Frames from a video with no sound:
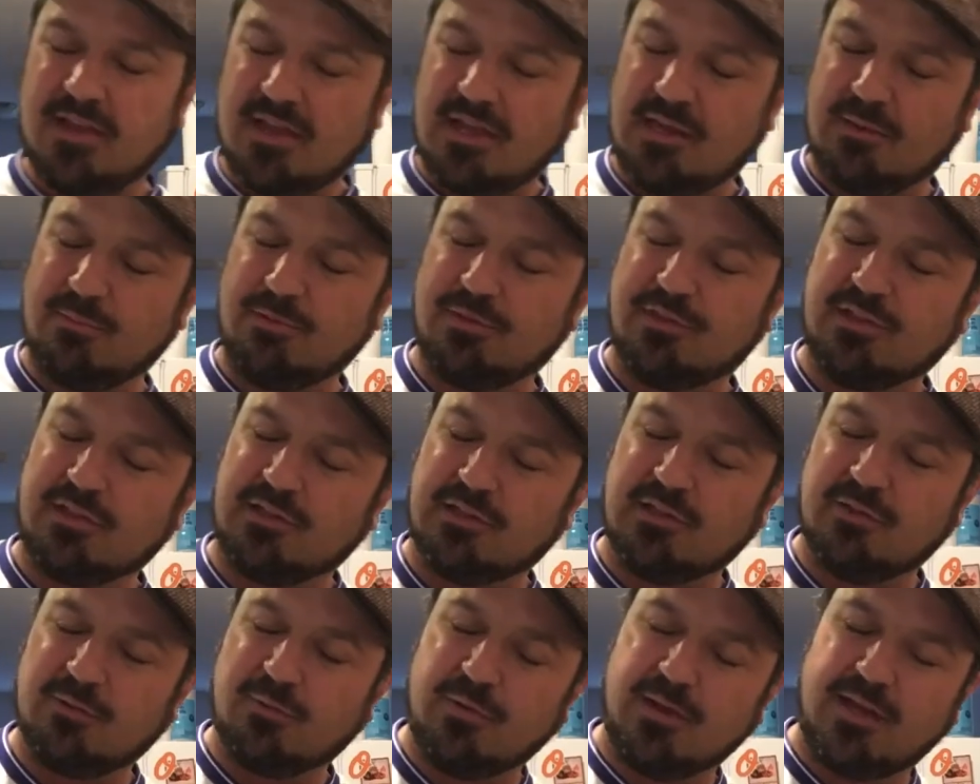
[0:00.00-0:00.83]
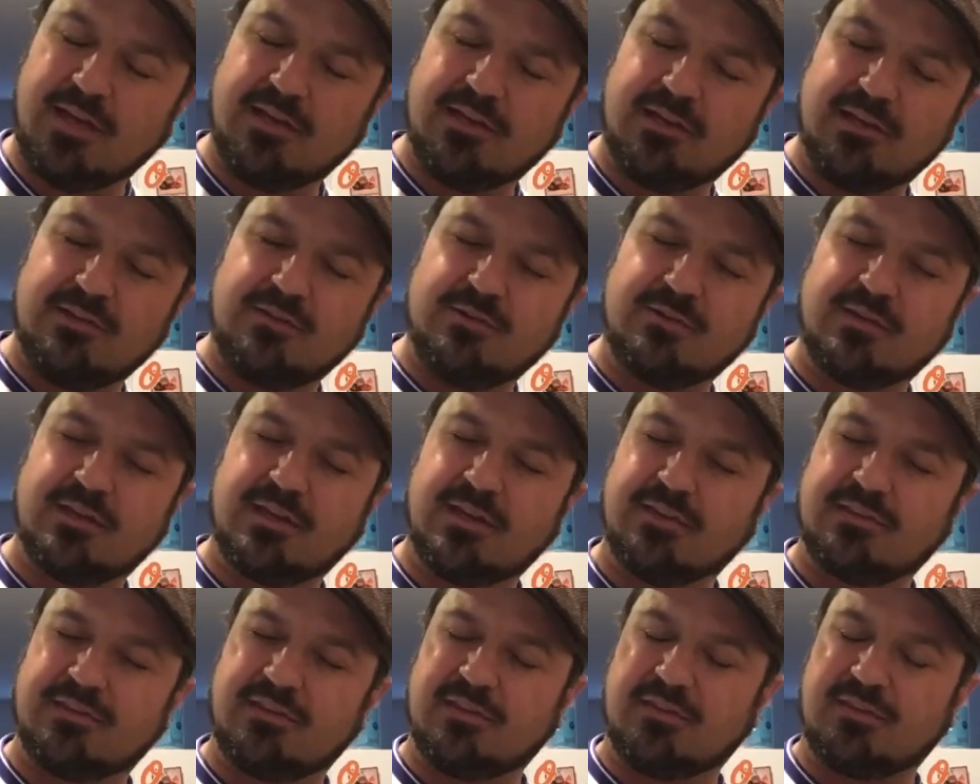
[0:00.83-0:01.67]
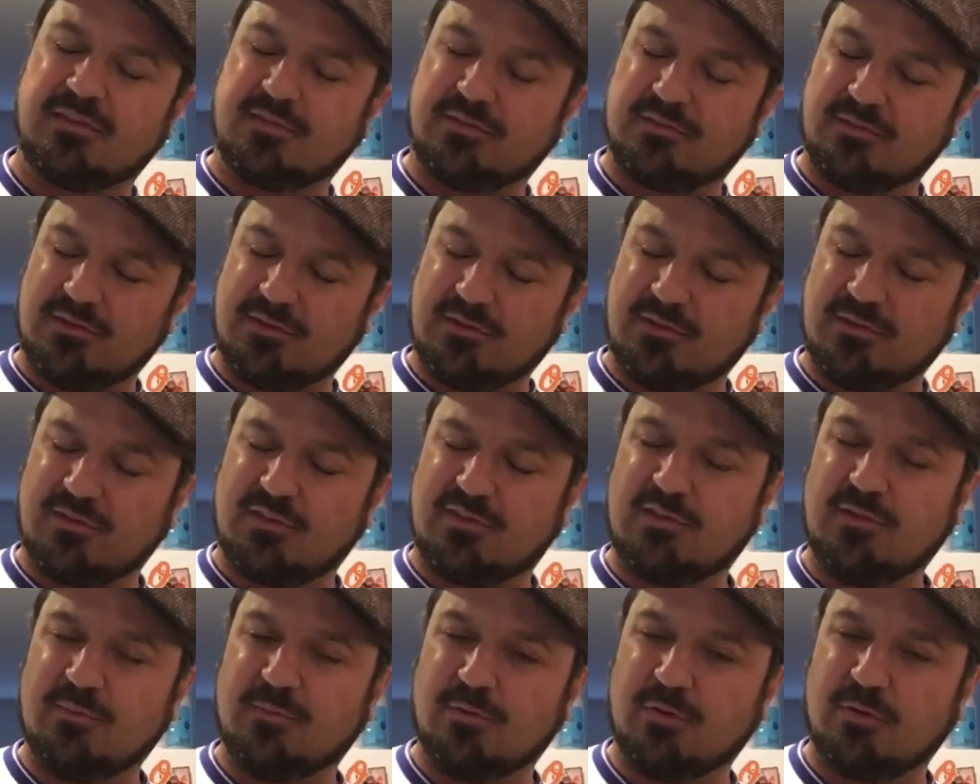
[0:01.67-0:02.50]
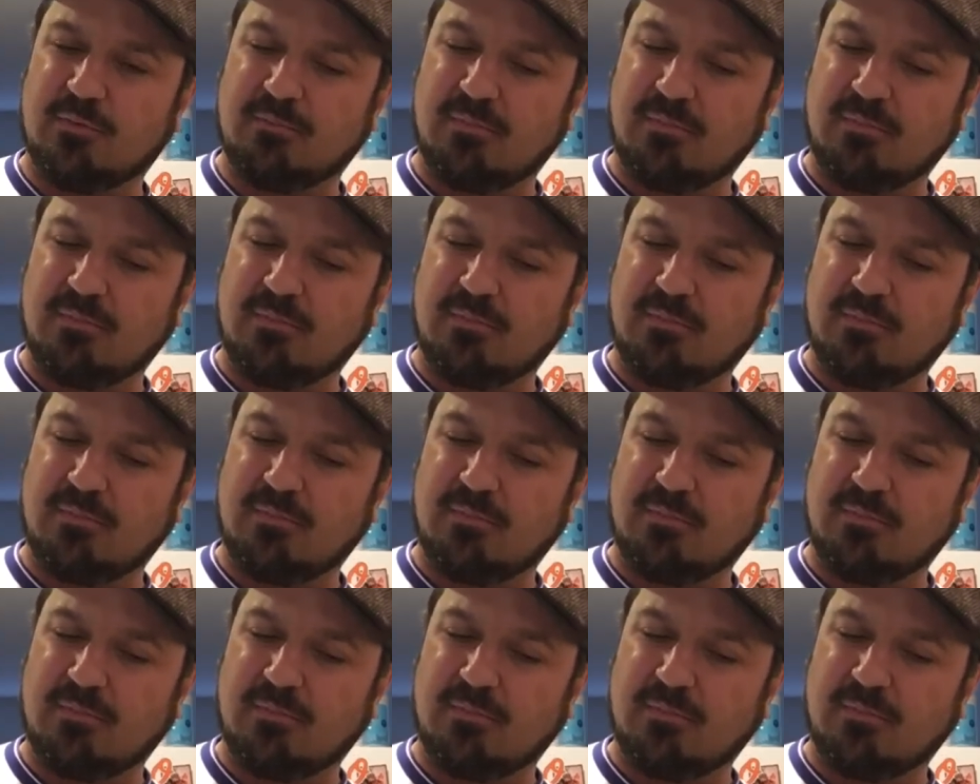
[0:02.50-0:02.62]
And with the Lawena, you get this super